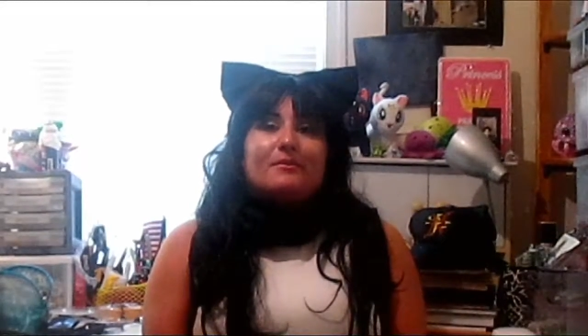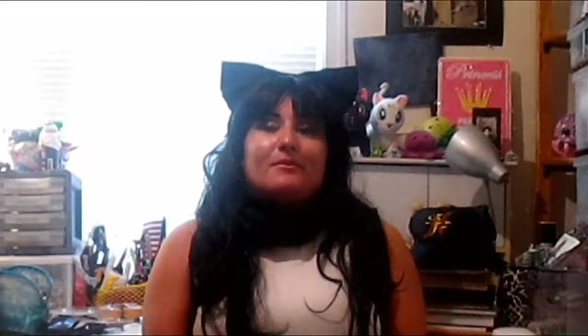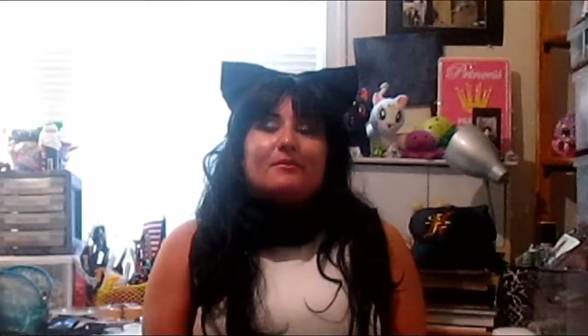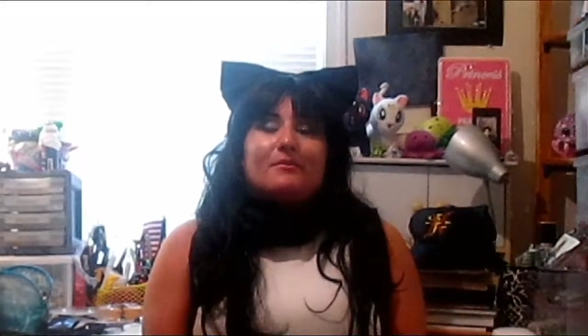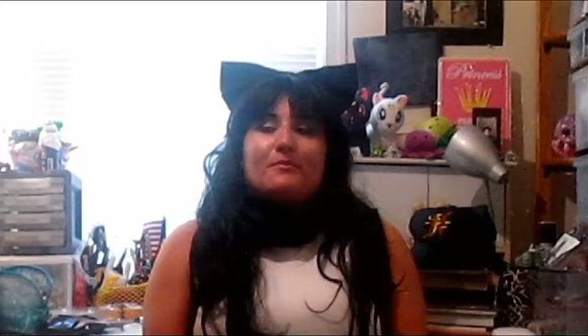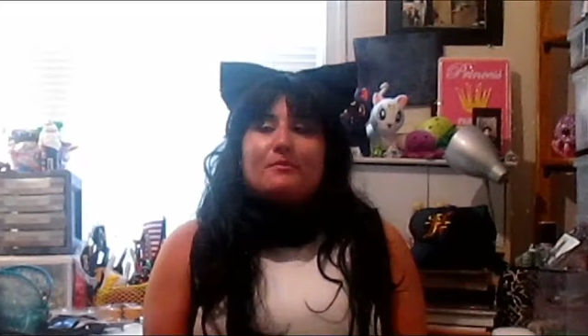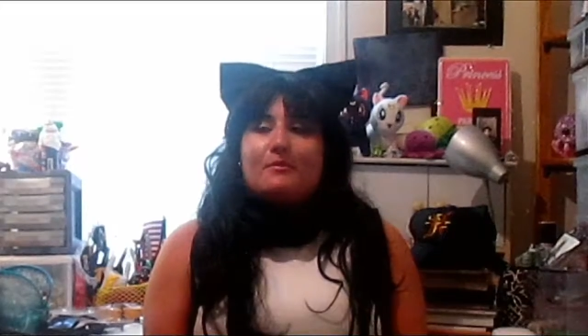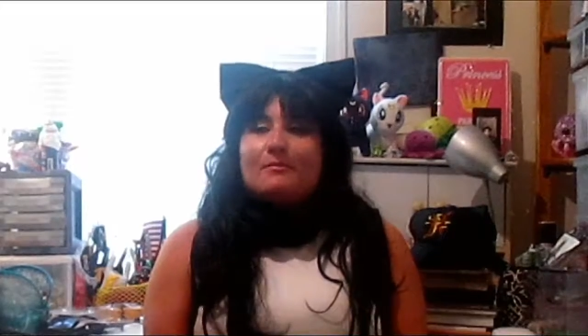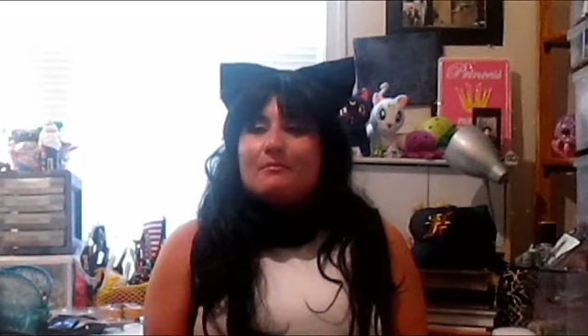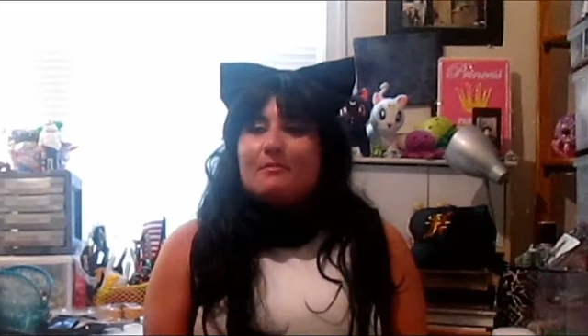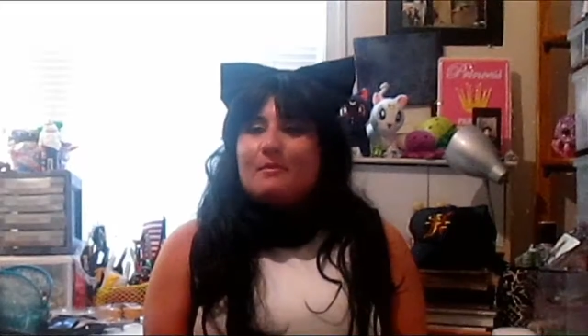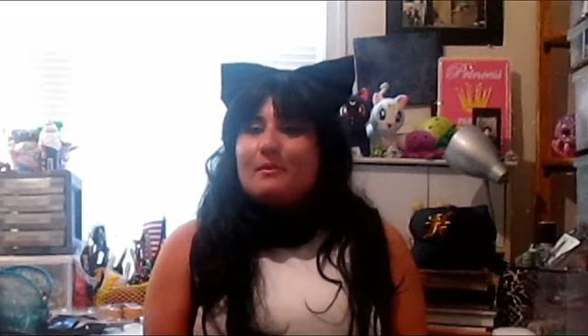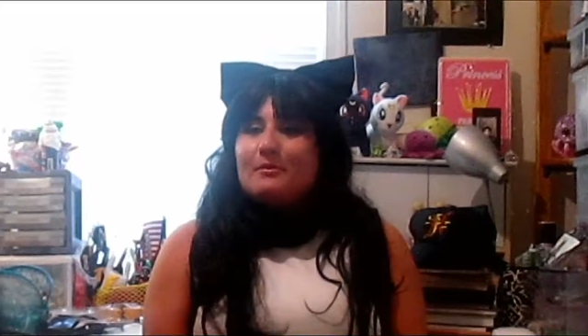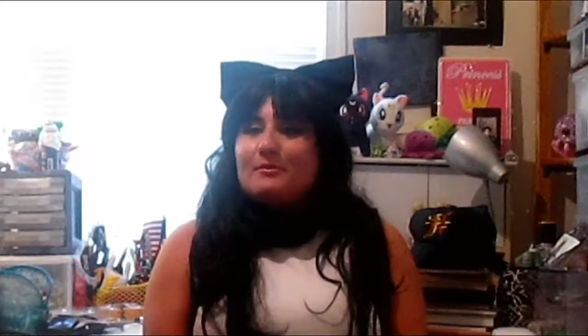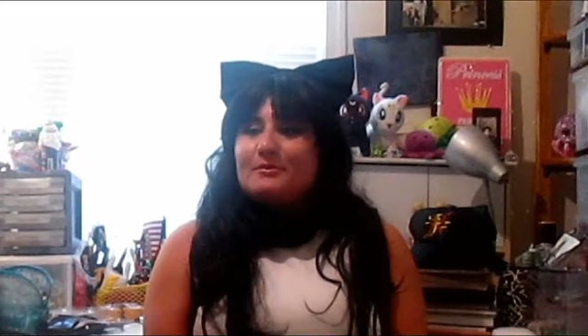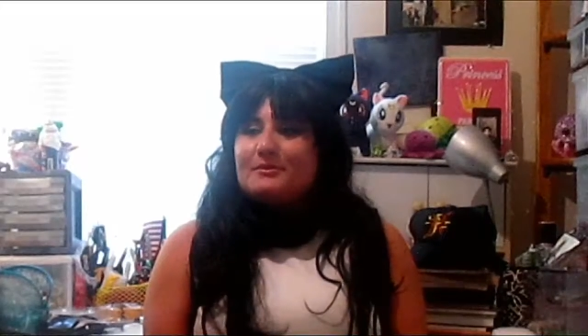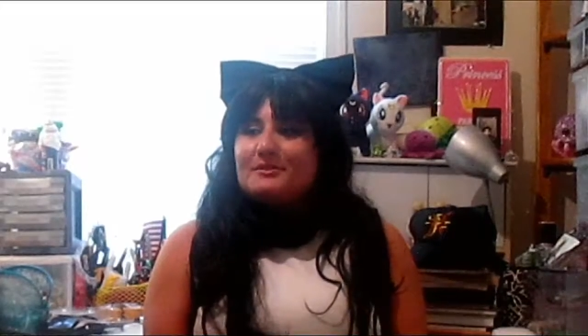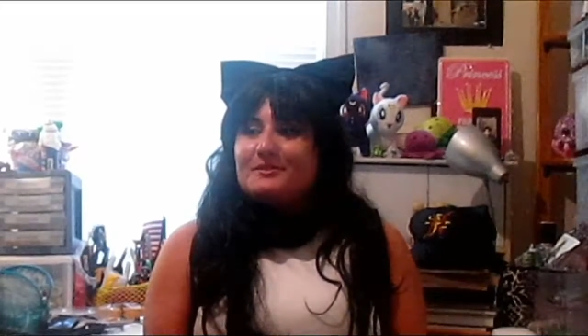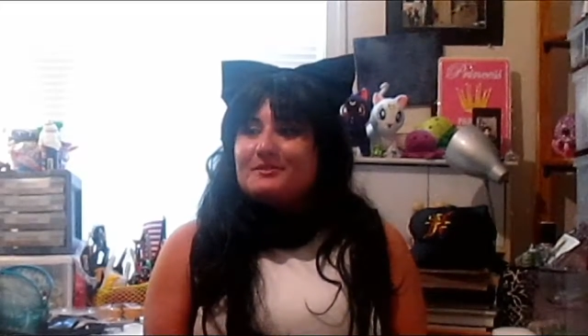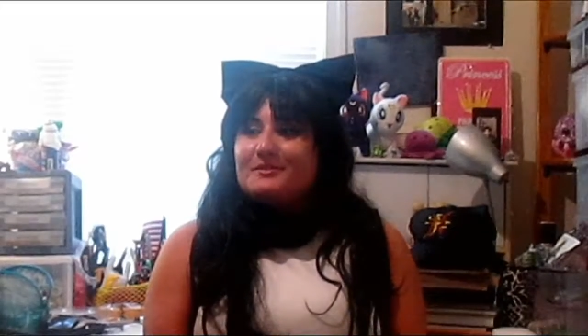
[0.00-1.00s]
the
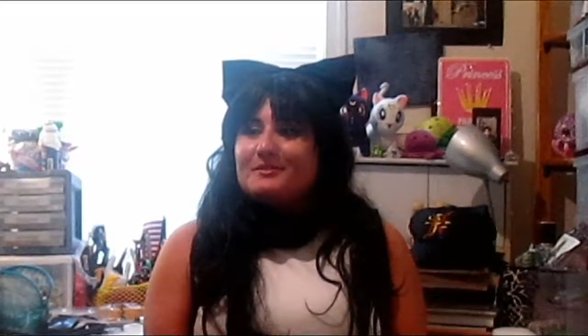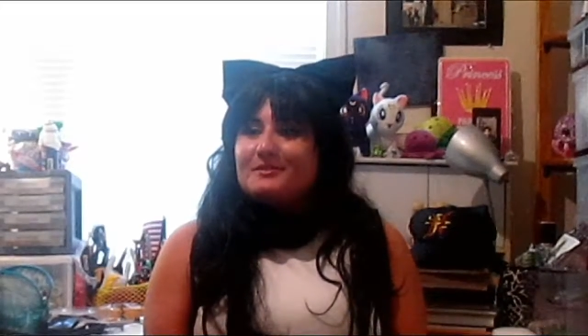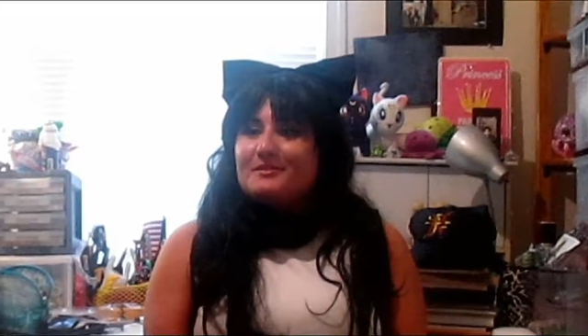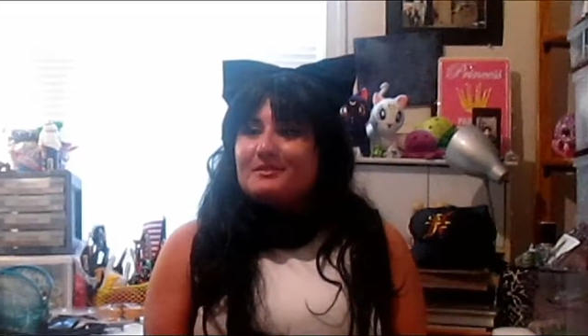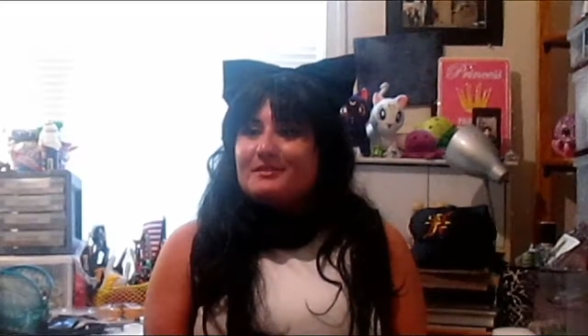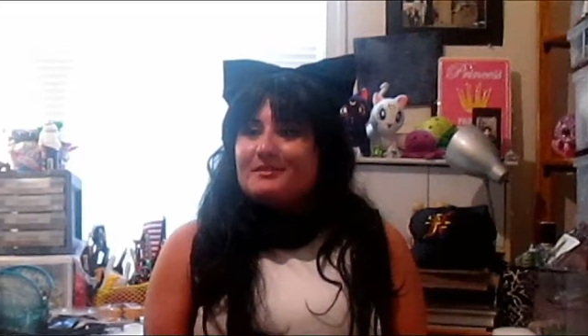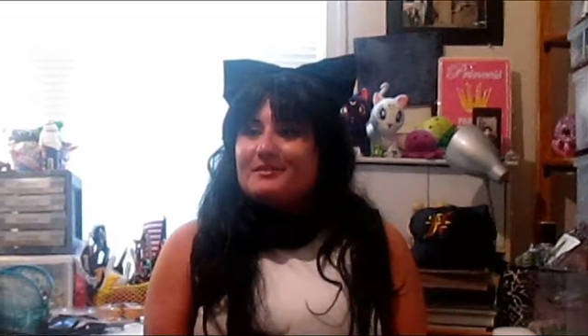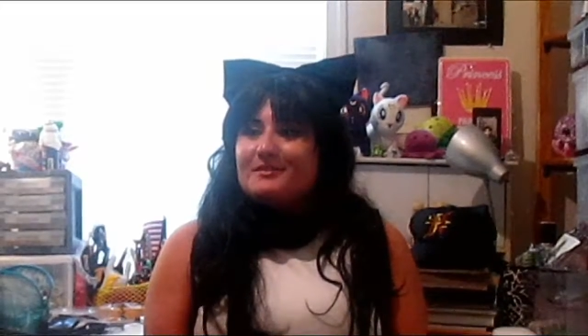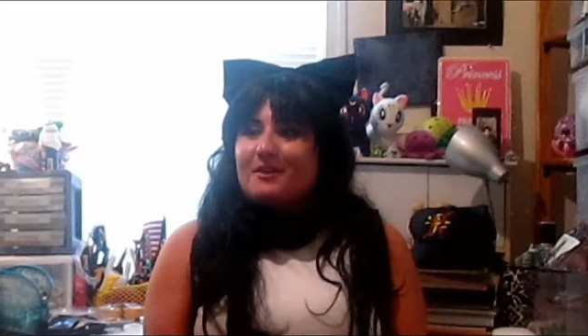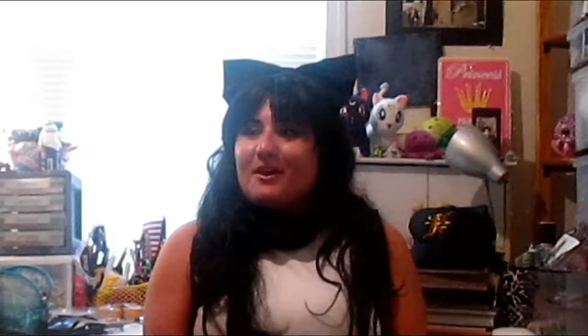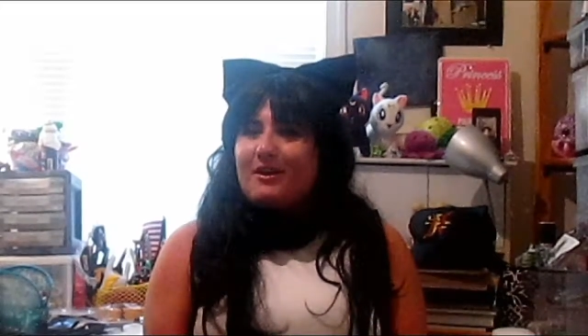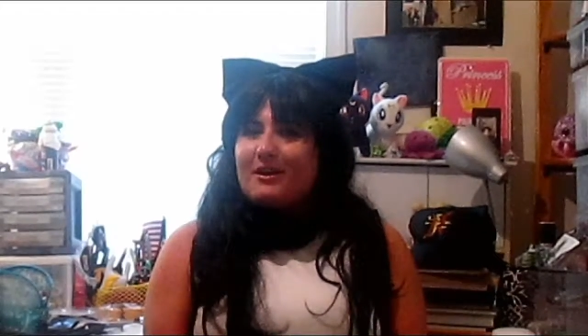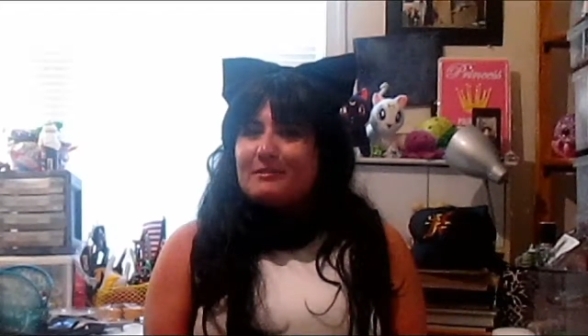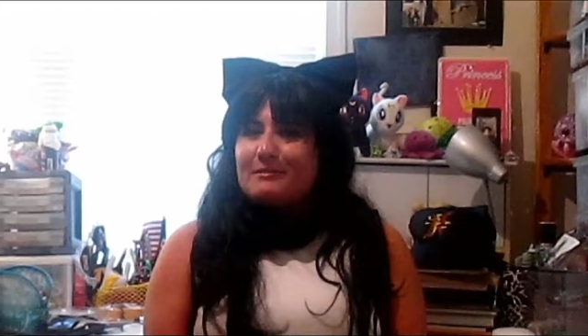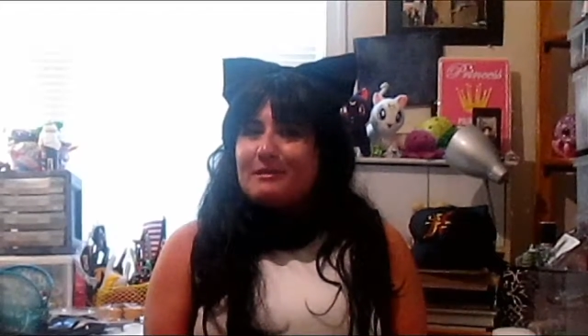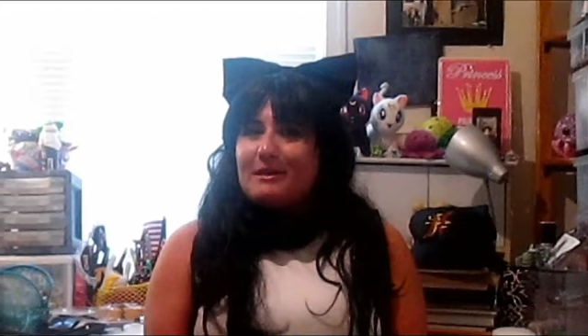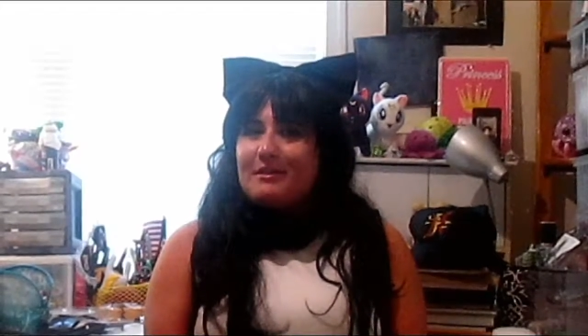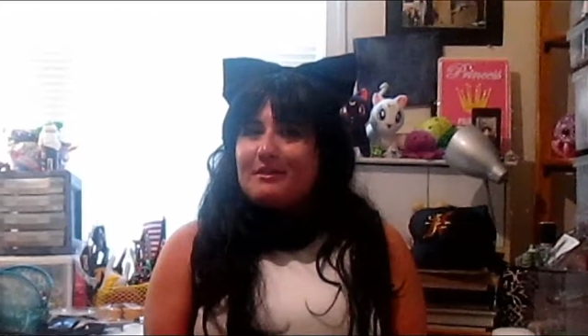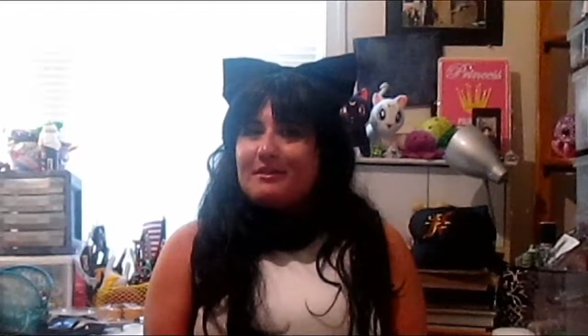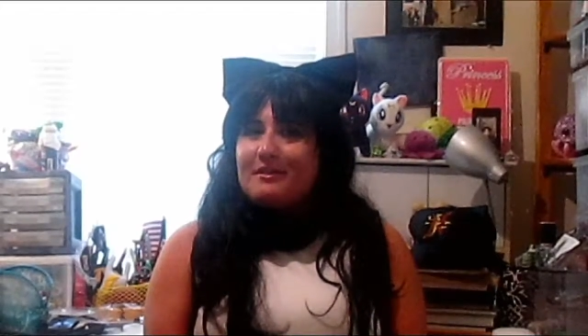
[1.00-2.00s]
most talked
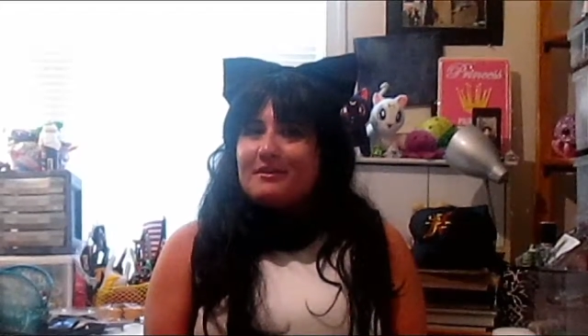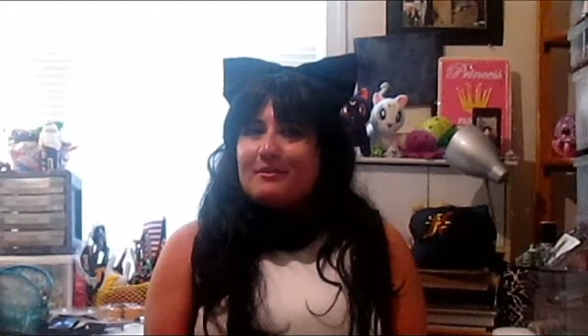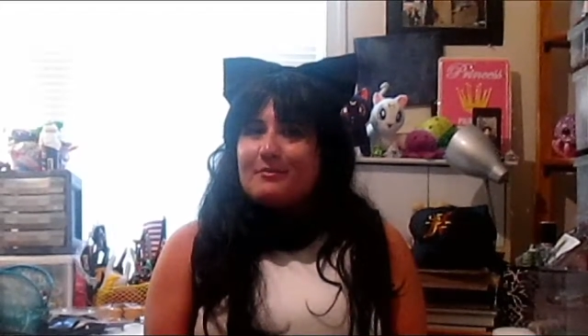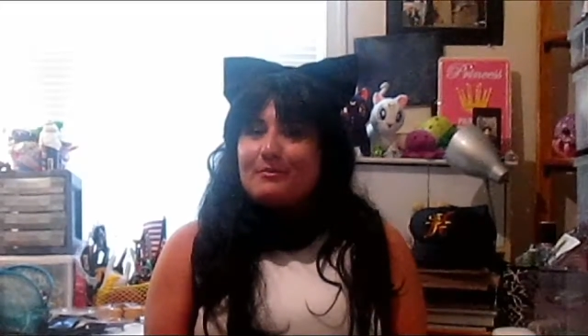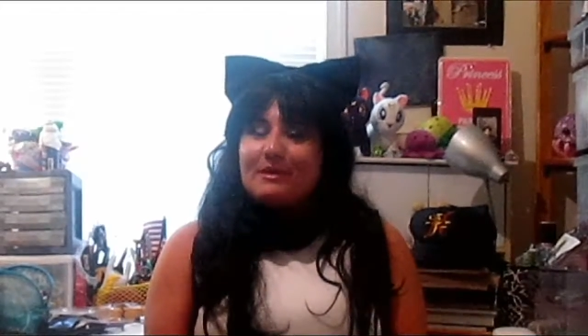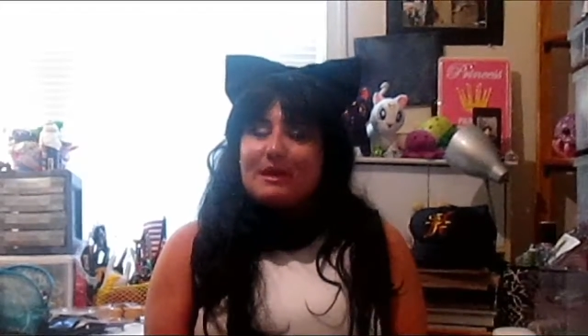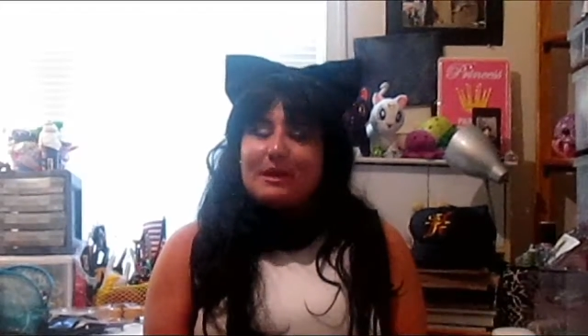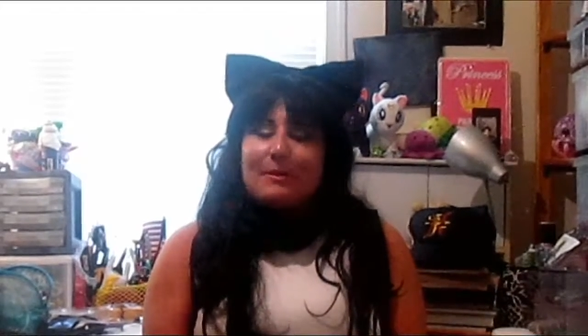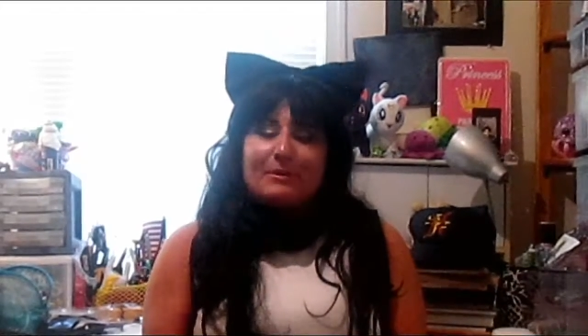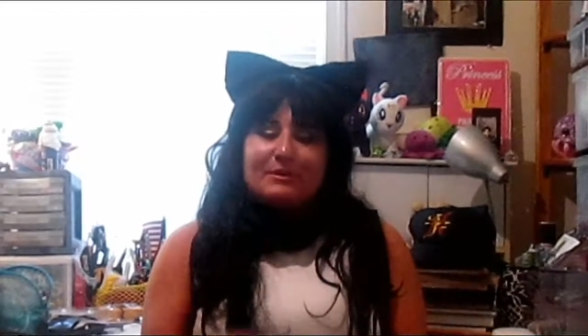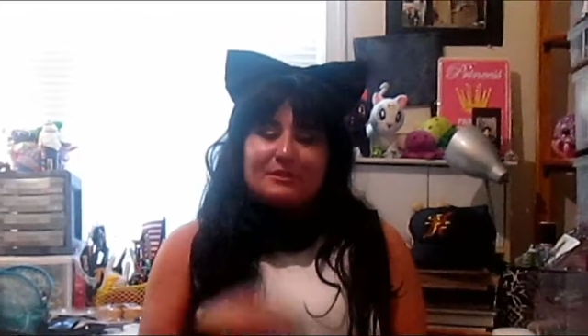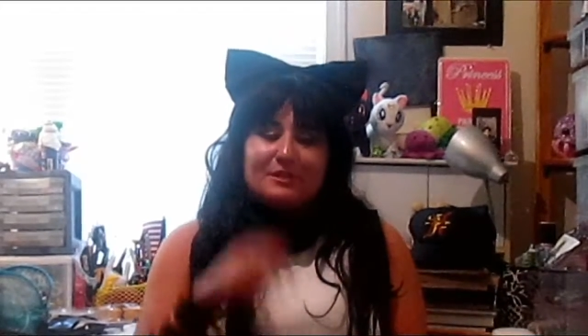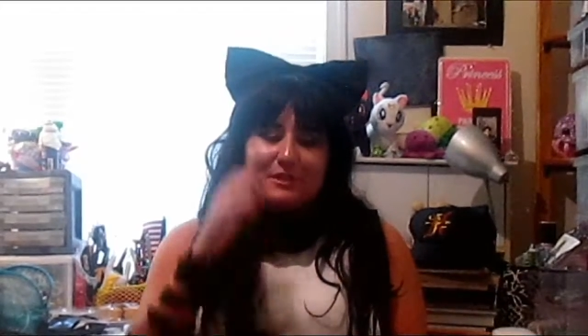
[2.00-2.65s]
about thing when I went